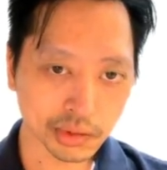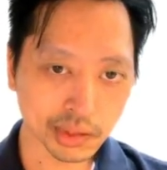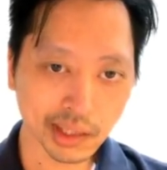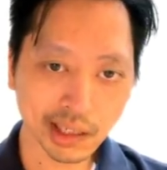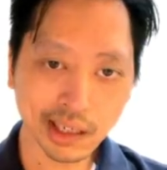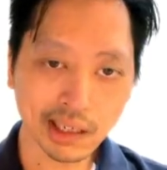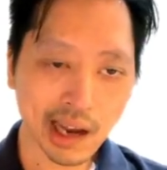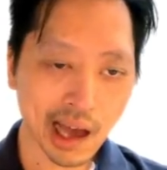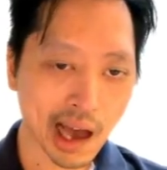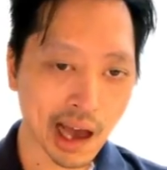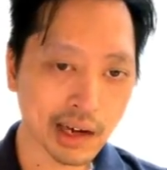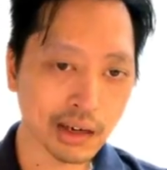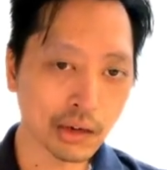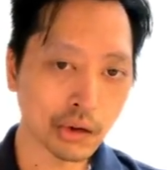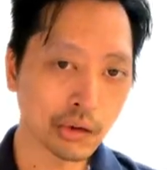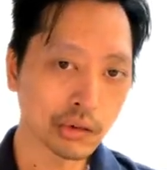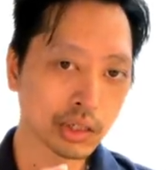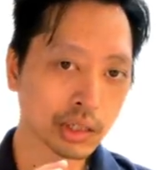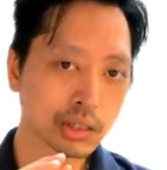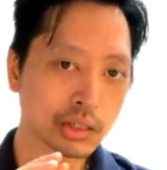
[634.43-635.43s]
They can handle
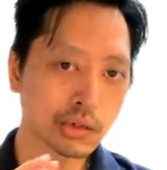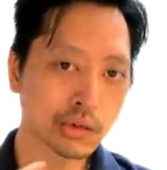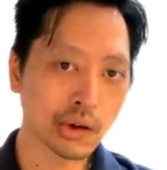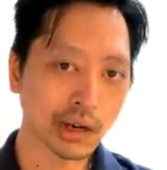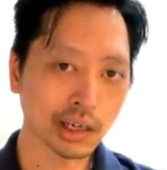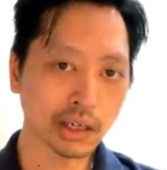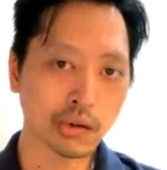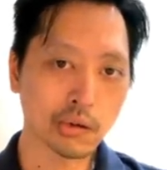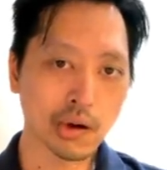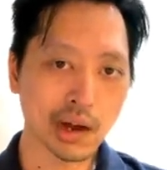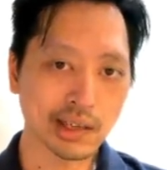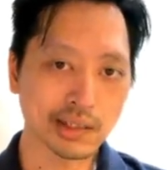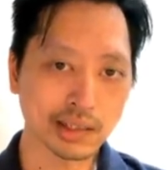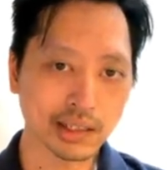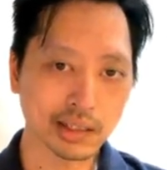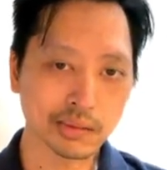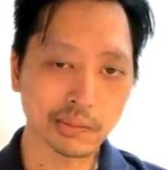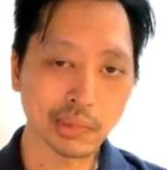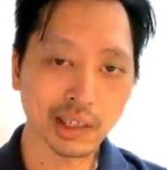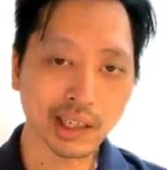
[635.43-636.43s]
all the trick
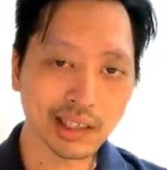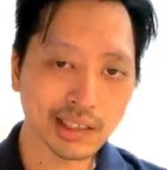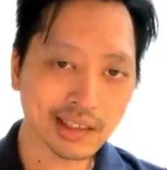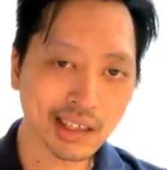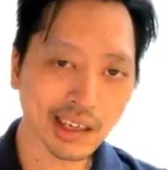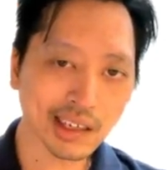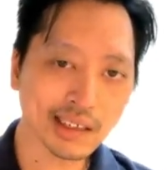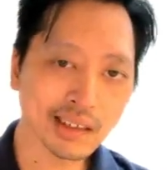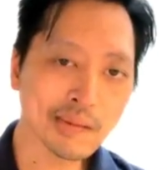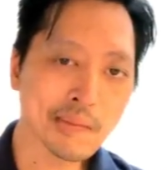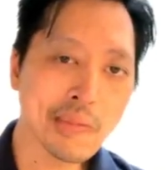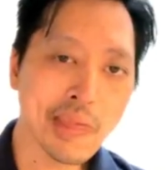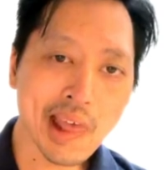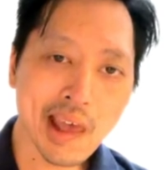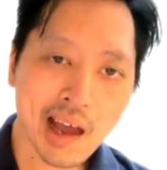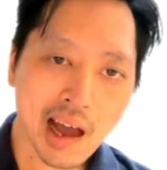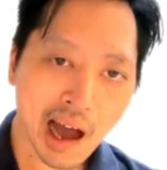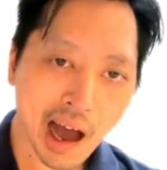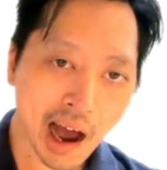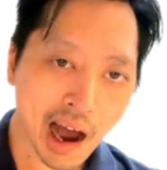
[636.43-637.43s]
questions because like
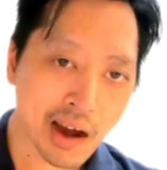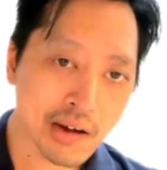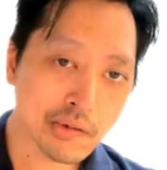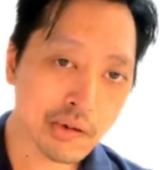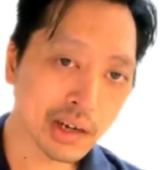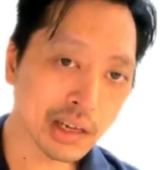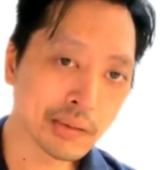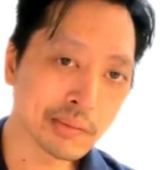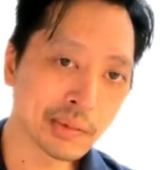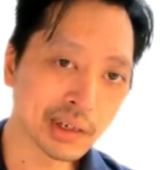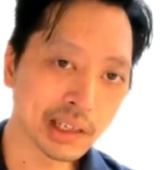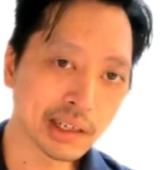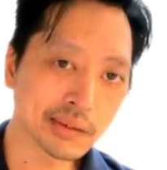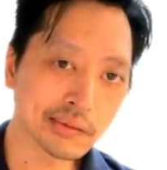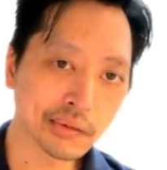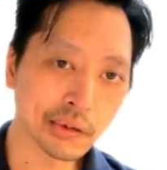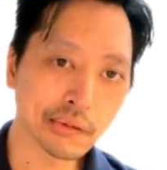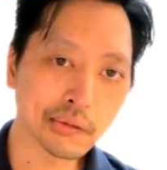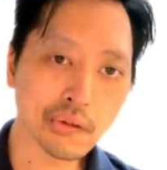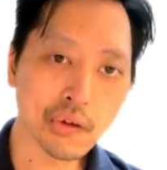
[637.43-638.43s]
I really believe
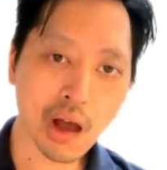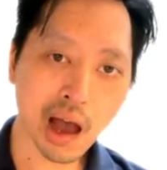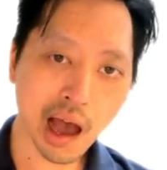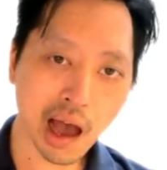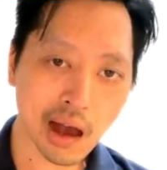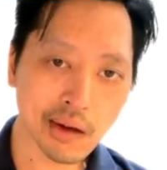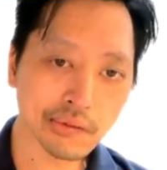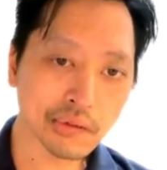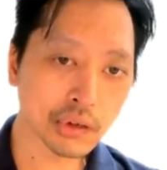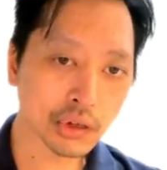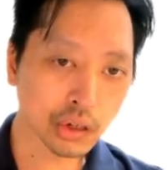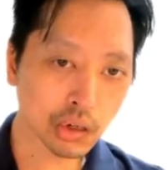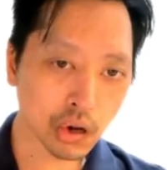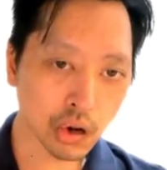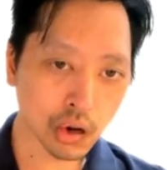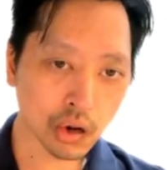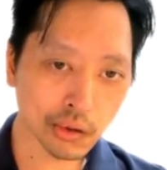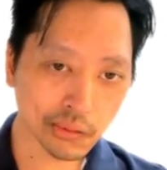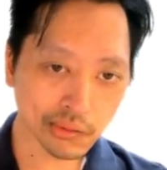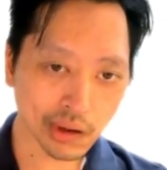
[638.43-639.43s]
if you have your
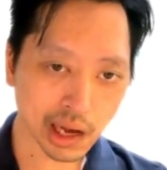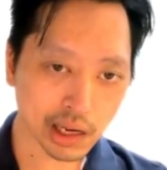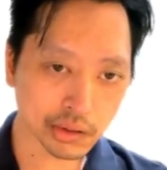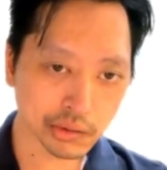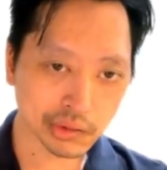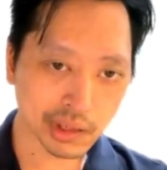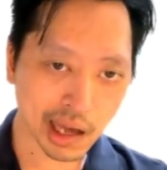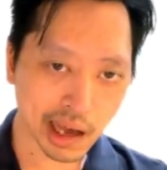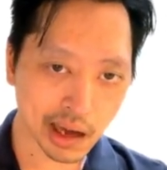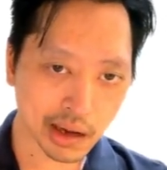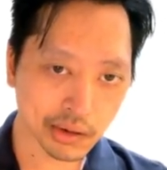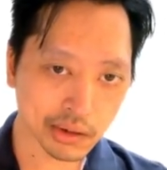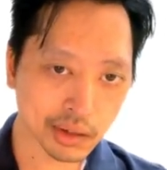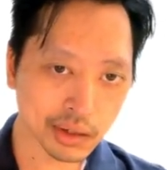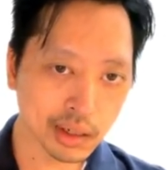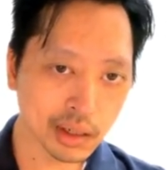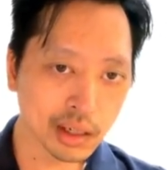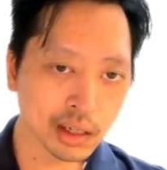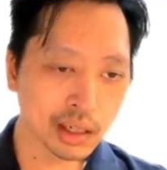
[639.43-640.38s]
core value down,